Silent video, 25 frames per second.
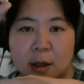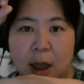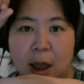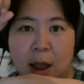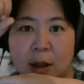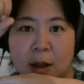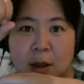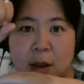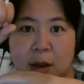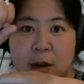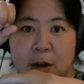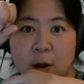
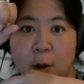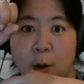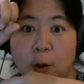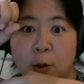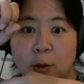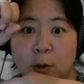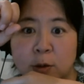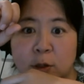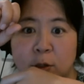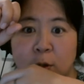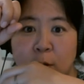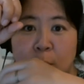And then
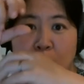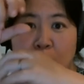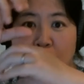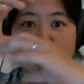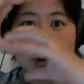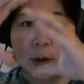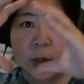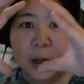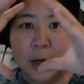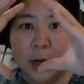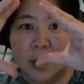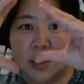
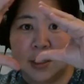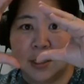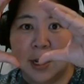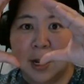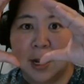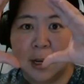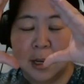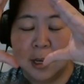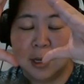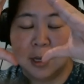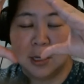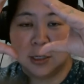also there's
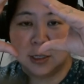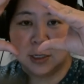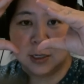that